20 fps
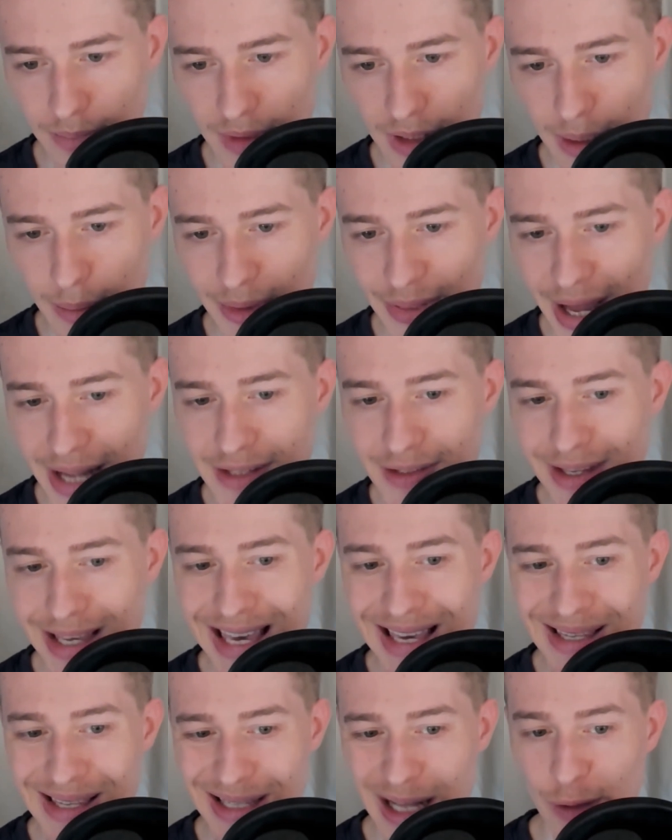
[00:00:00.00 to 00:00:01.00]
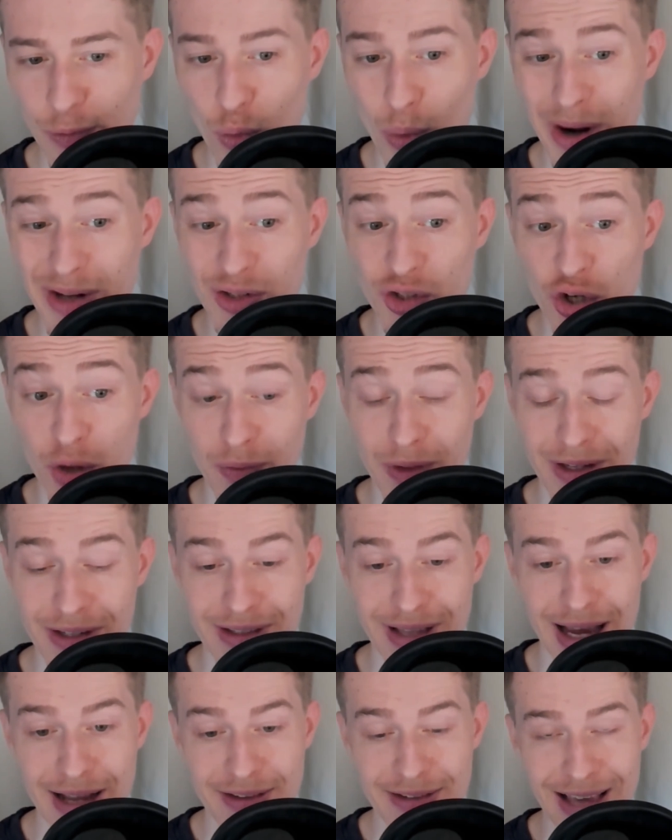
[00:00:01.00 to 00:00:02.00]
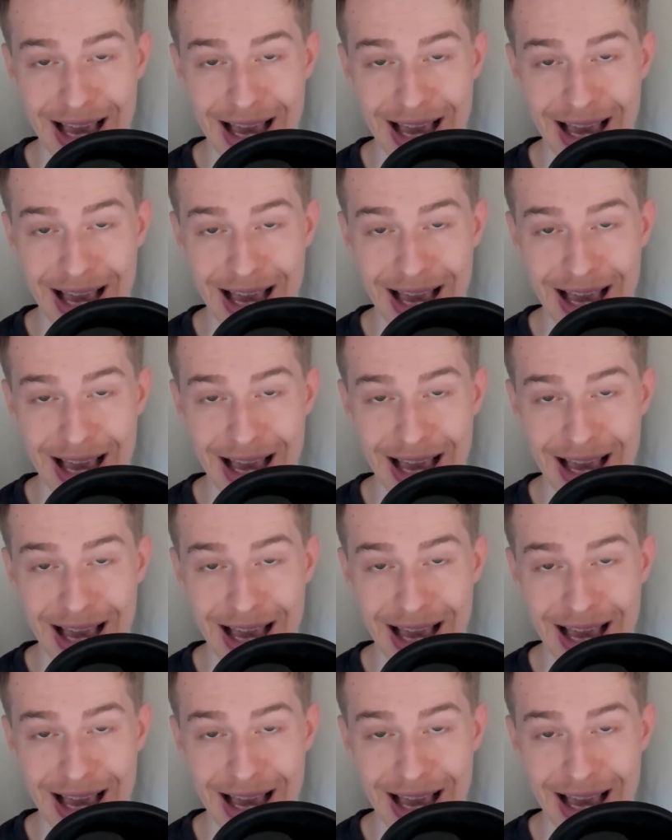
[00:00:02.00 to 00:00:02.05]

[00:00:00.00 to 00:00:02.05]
But that's the key, self-awareness and shifting states.